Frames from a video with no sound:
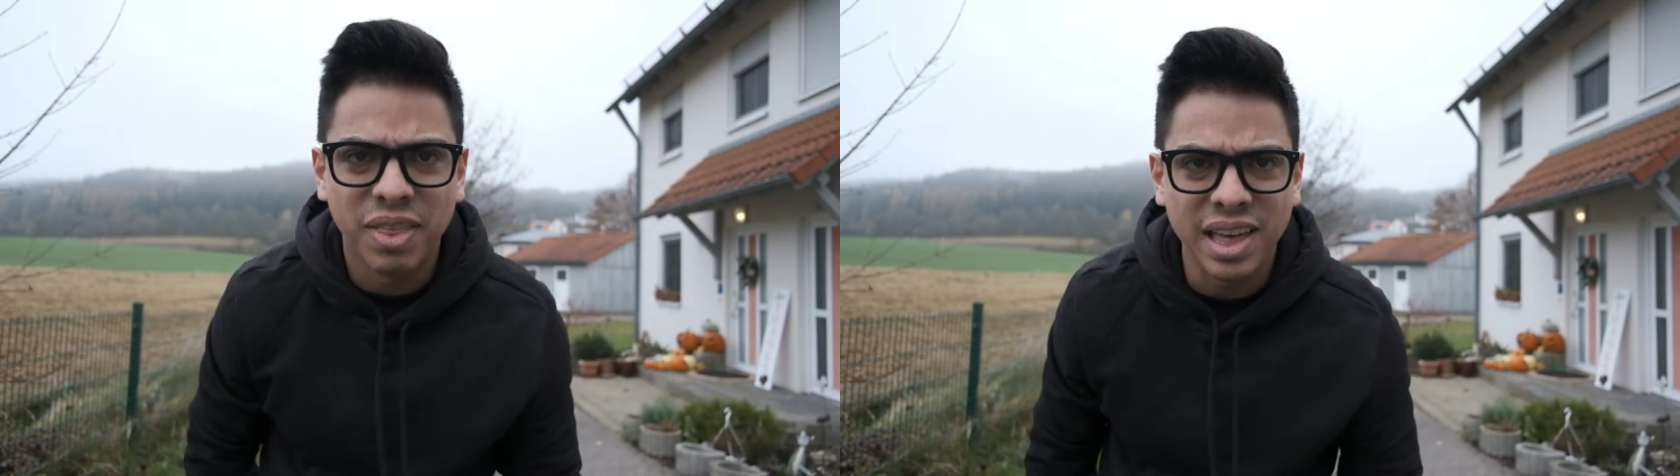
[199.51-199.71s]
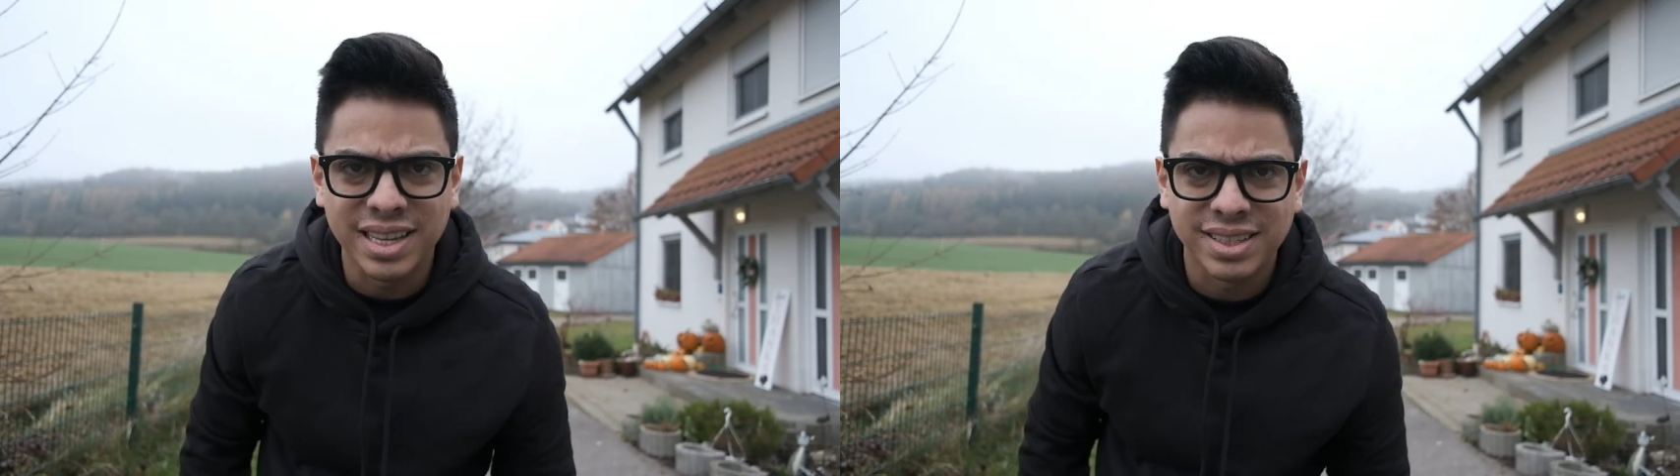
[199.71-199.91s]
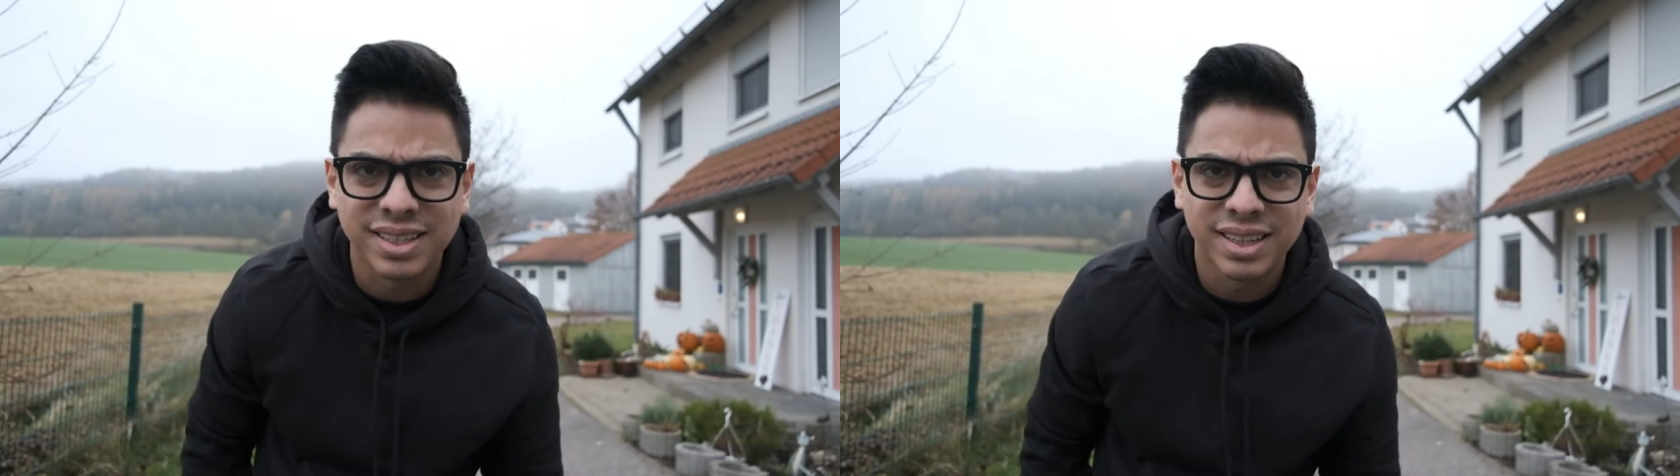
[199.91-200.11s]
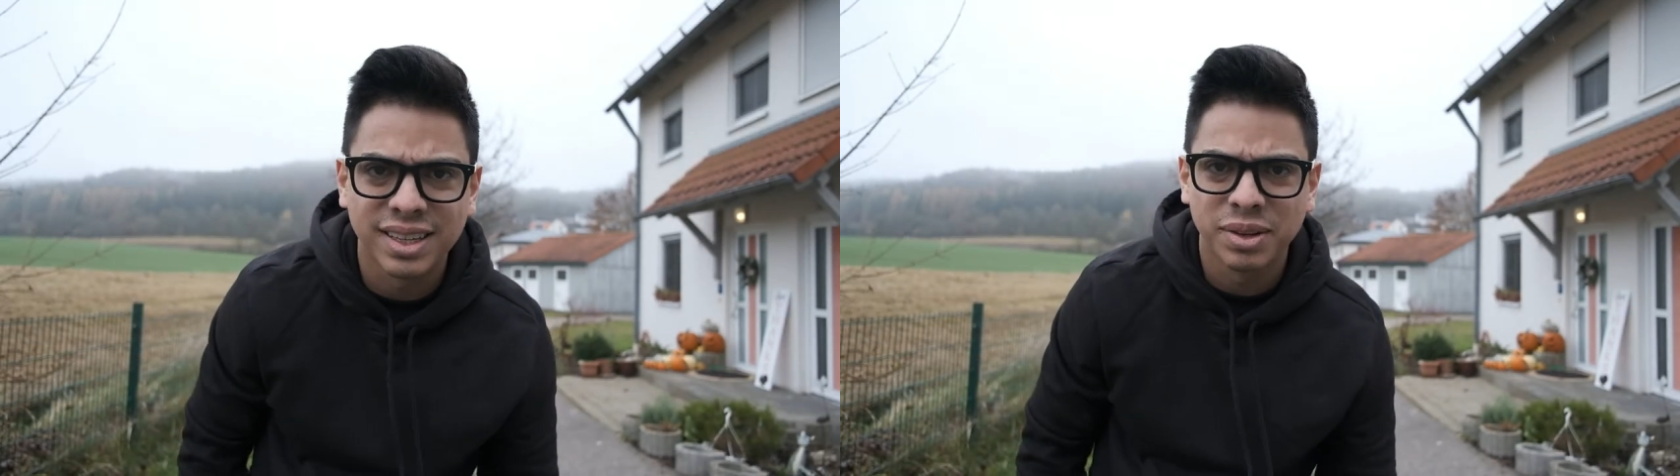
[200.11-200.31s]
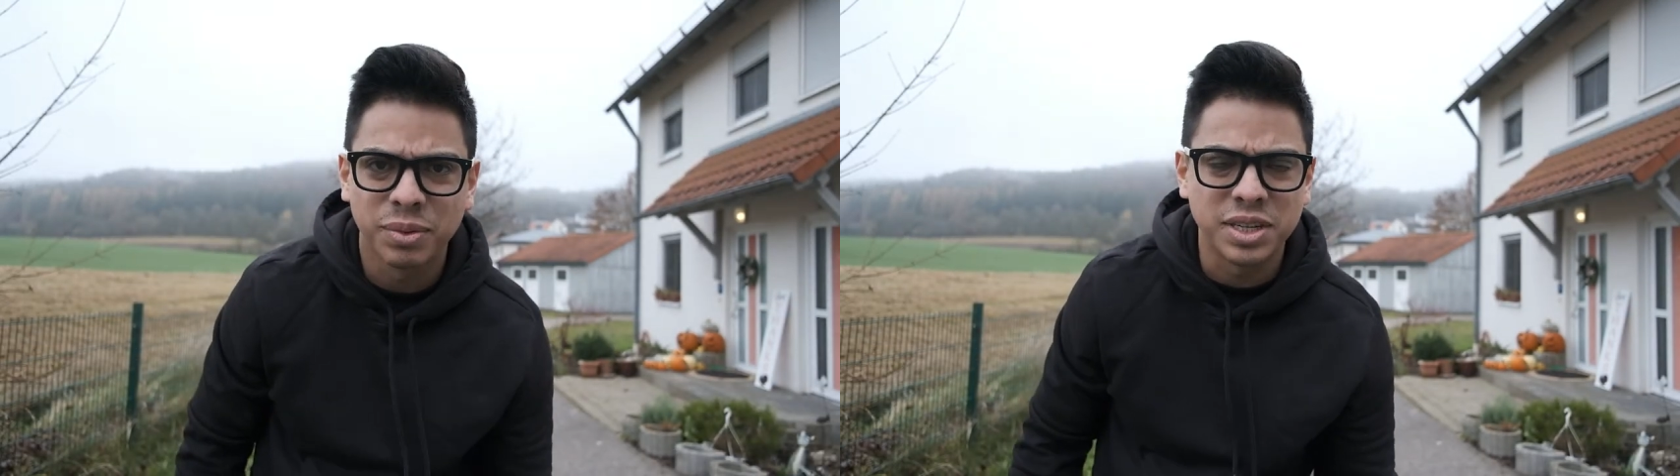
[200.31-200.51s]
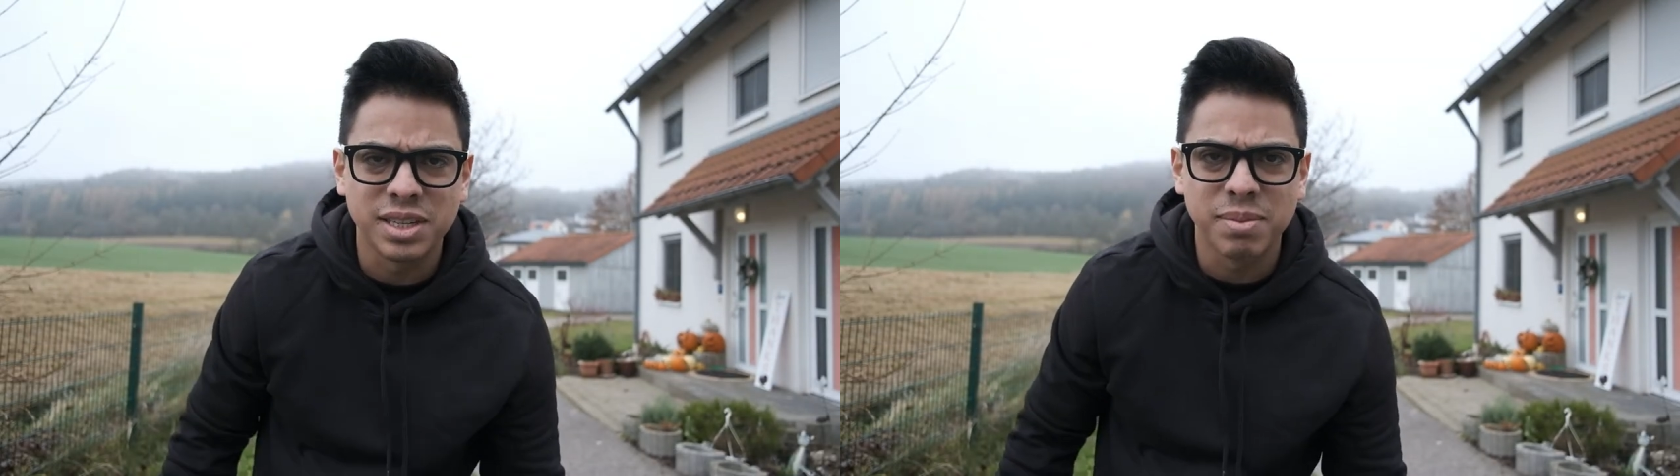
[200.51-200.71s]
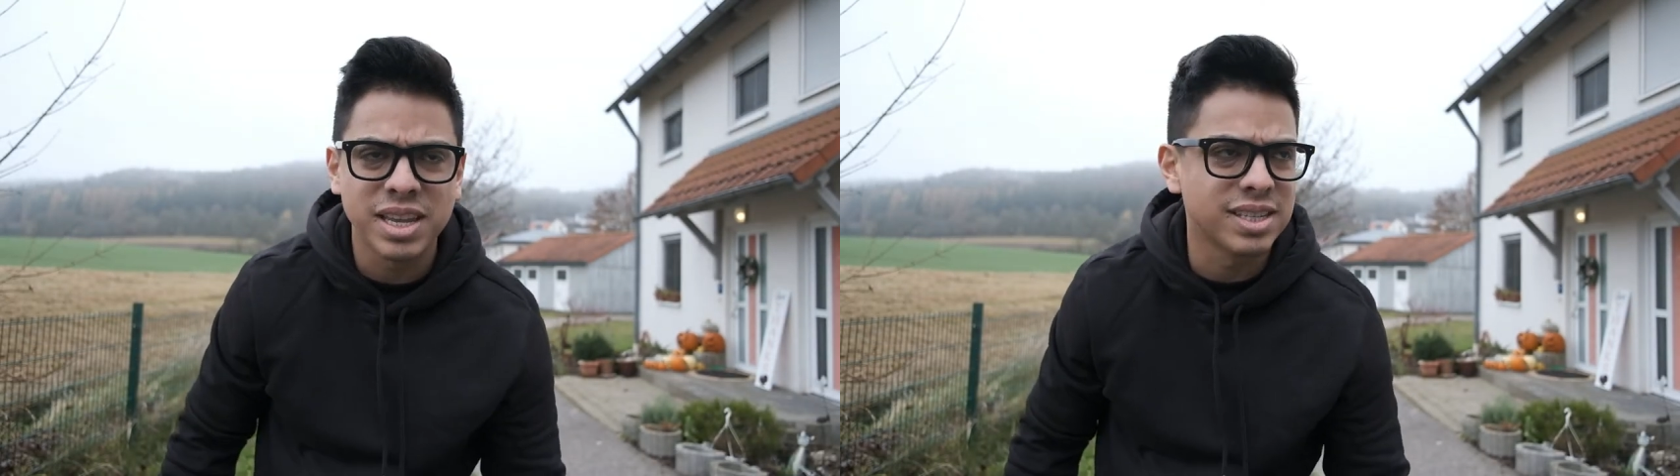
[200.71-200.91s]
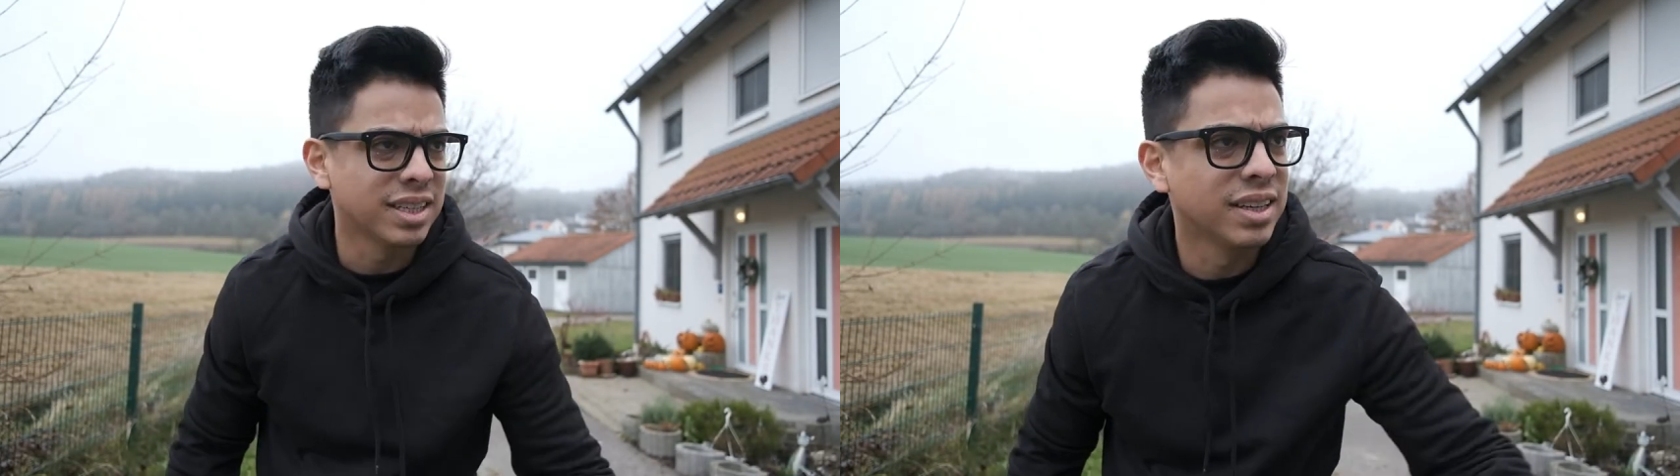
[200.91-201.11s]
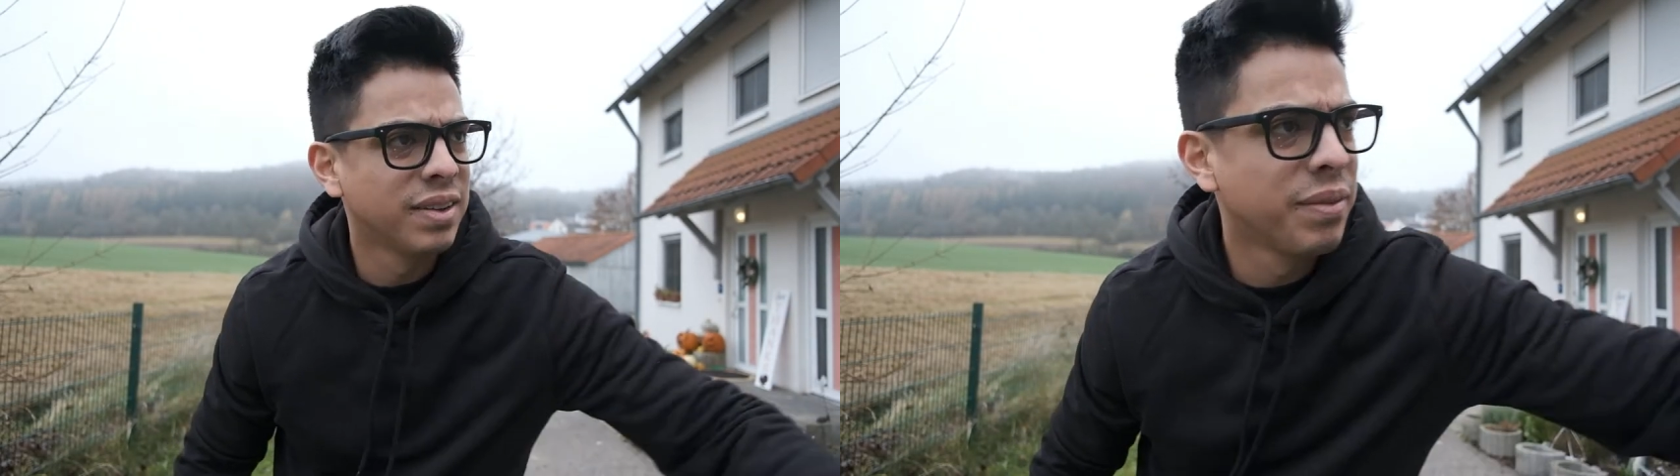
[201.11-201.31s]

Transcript: this, which is amazing.